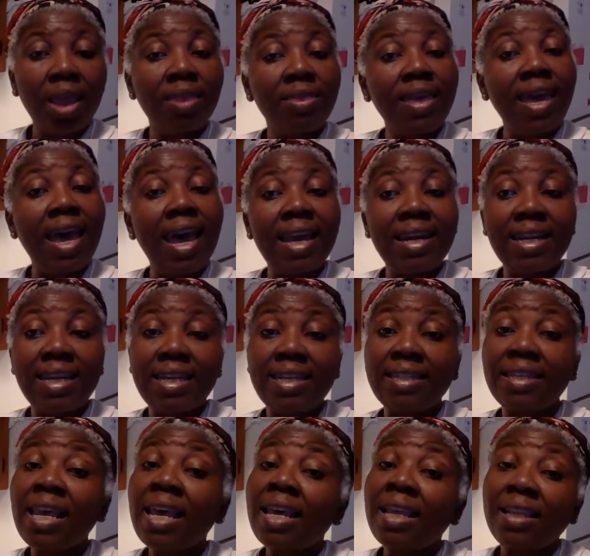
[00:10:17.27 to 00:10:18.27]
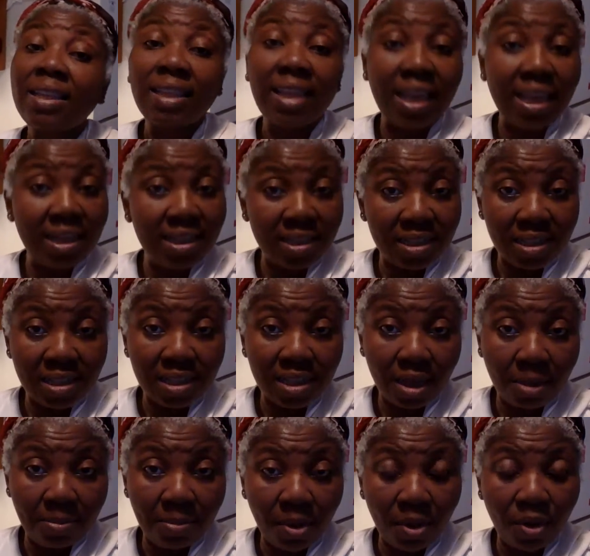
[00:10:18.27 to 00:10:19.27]
That is late
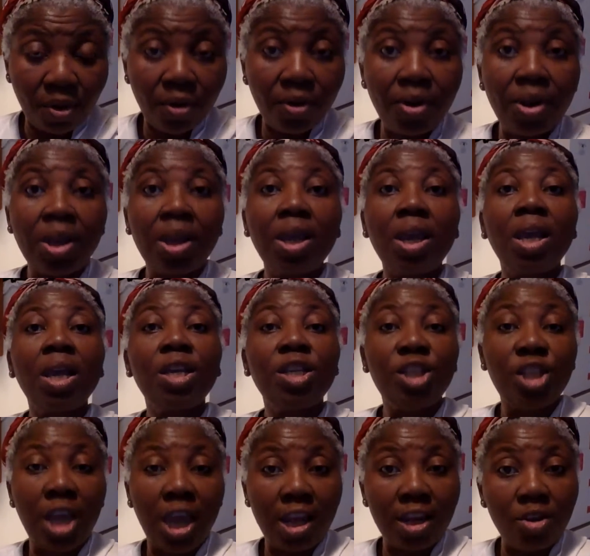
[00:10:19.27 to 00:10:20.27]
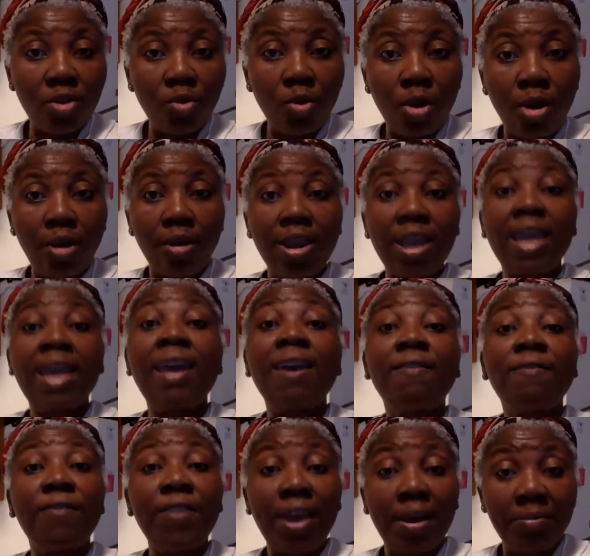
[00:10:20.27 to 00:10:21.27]
December, January,
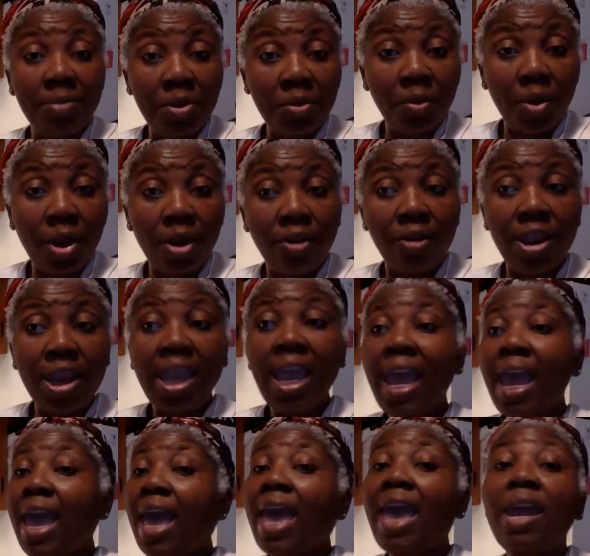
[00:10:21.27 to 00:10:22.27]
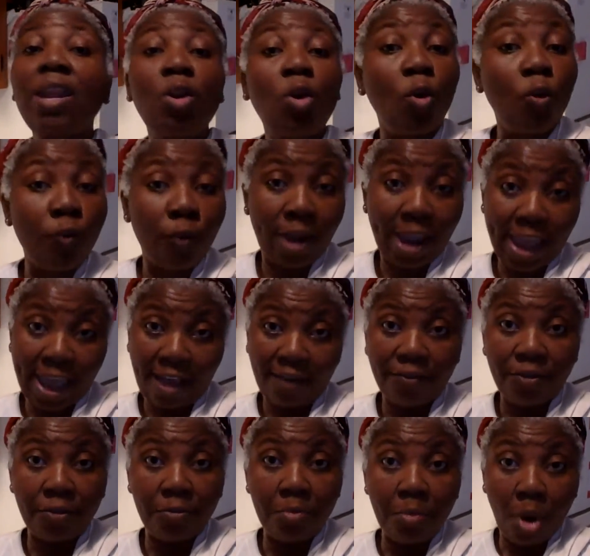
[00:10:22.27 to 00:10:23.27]
February, and over
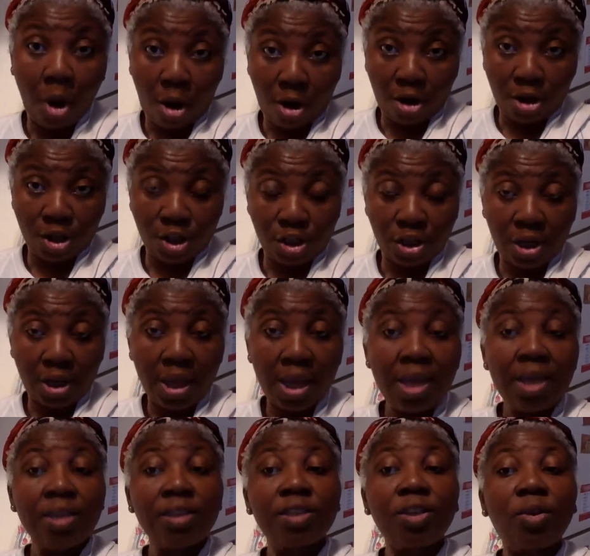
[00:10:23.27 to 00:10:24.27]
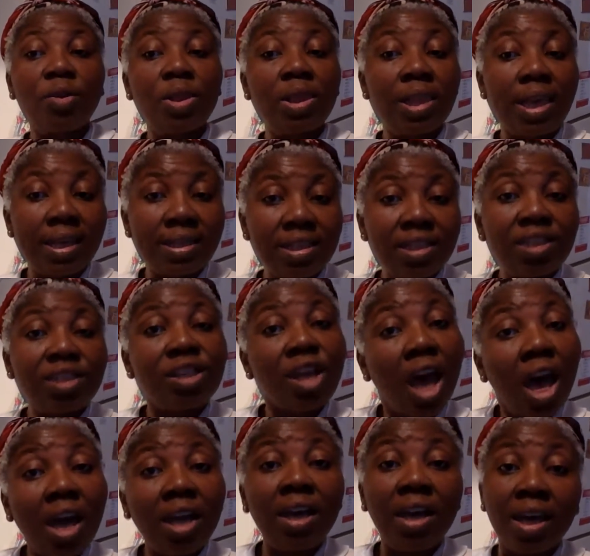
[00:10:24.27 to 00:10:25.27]
half of March. So let's
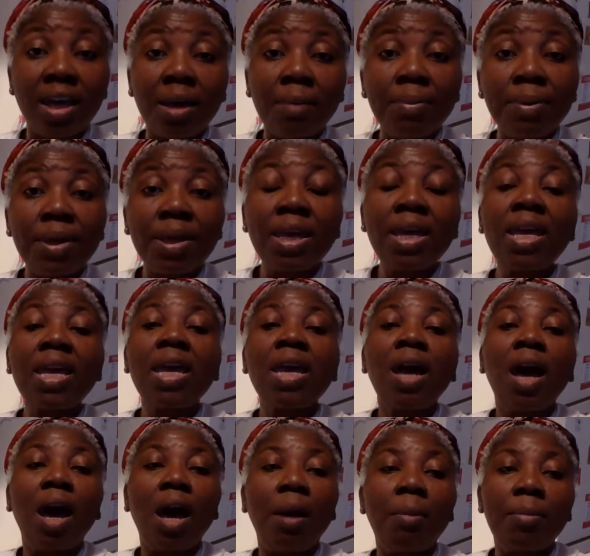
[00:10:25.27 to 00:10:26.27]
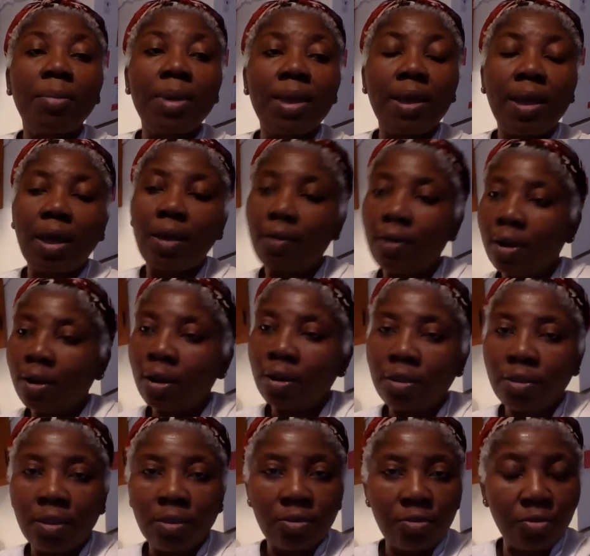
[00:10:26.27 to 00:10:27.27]
stock up
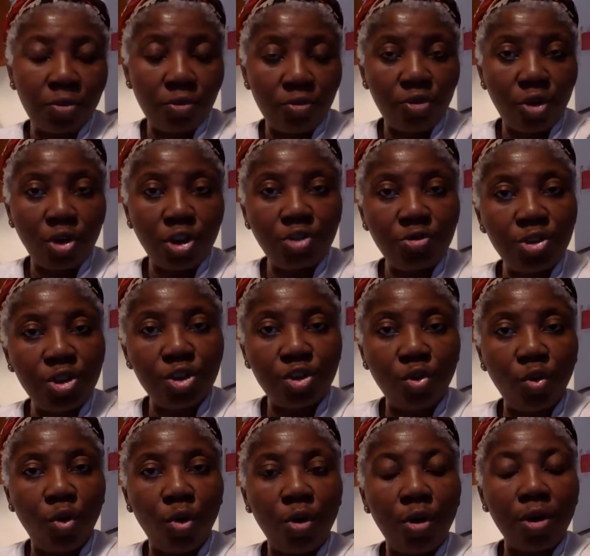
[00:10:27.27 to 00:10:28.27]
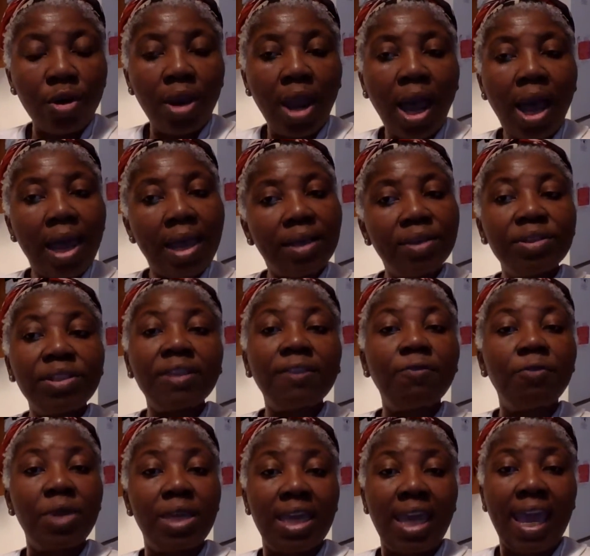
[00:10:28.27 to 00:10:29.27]
through the grocery store aisles
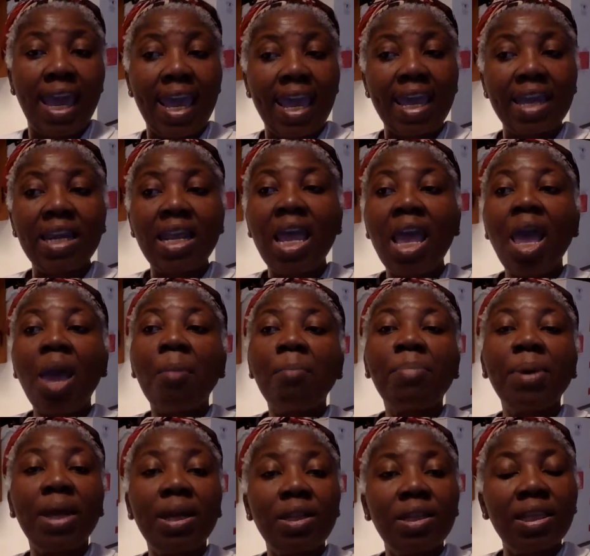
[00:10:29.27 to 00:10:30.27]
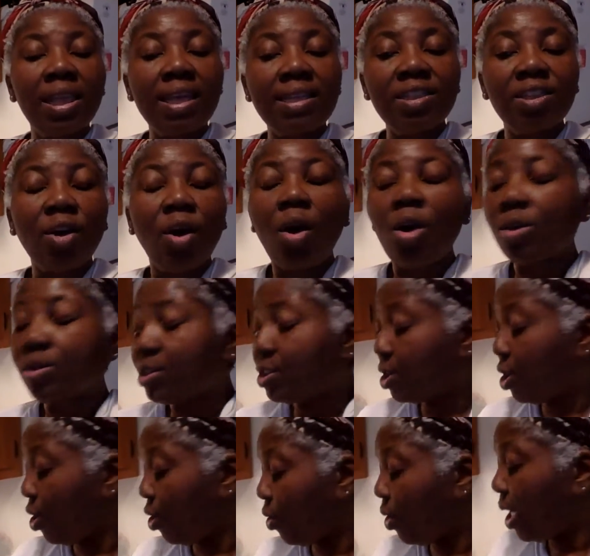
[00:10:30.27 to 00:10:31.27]
if we can, but let's
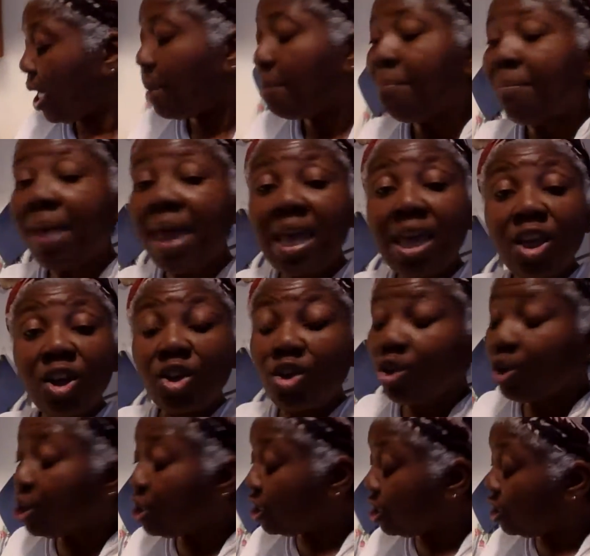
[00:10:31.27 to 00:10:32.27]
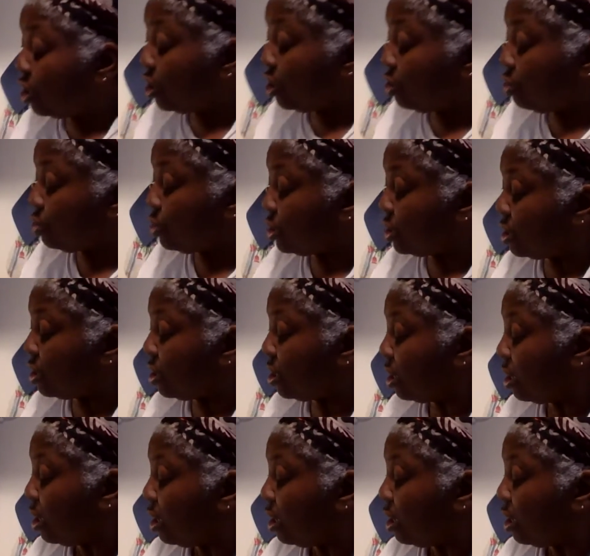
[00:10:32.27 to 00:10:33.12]
also make good use